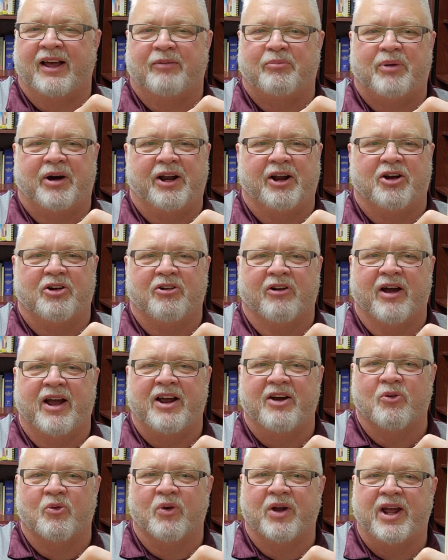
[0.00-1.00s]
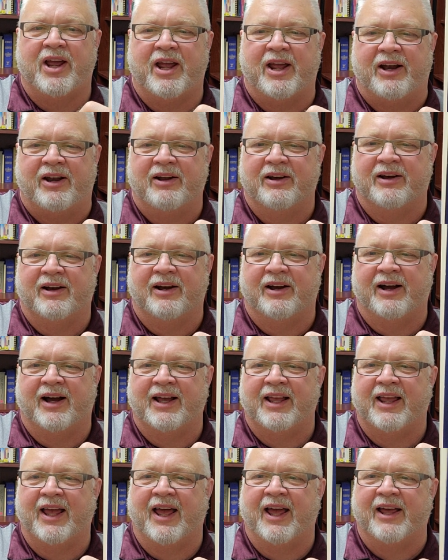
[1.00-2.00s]
But a great read,
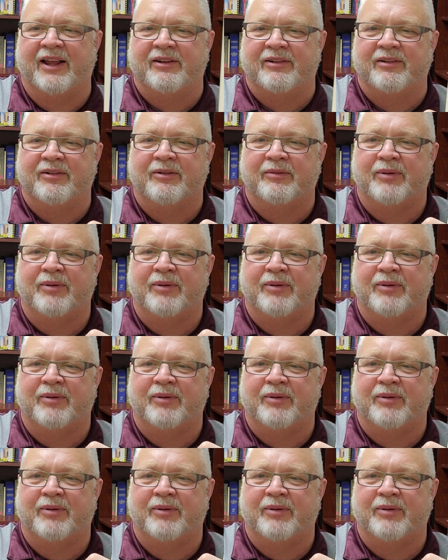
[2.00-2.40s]
again,